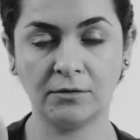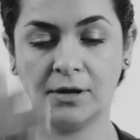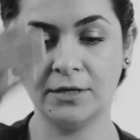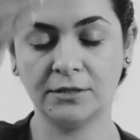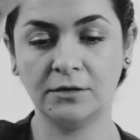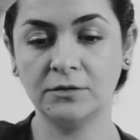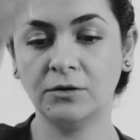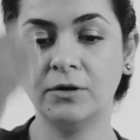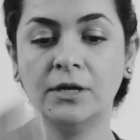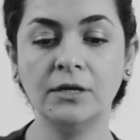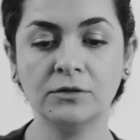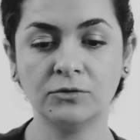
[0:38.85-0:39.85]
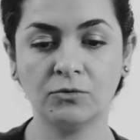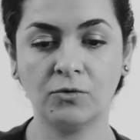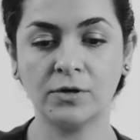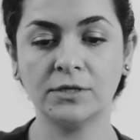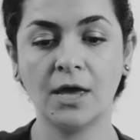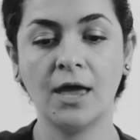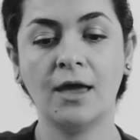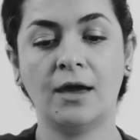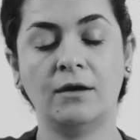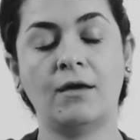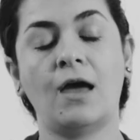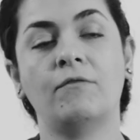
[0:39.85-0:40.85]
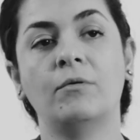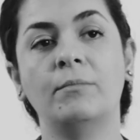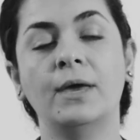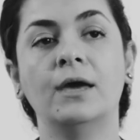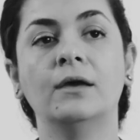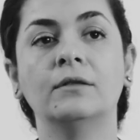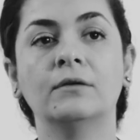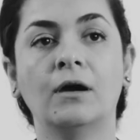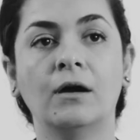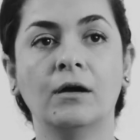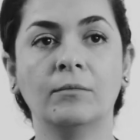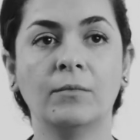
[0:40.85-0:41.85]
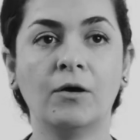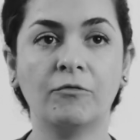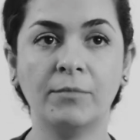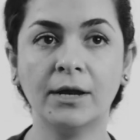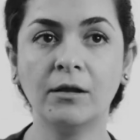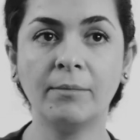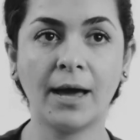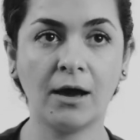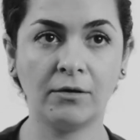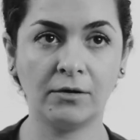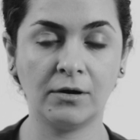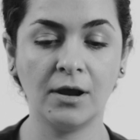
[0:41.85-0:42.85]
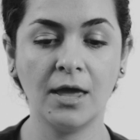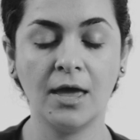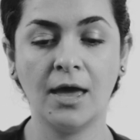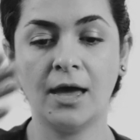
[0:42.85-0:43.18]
So laser is your heat source, and you have a bed of metal powder,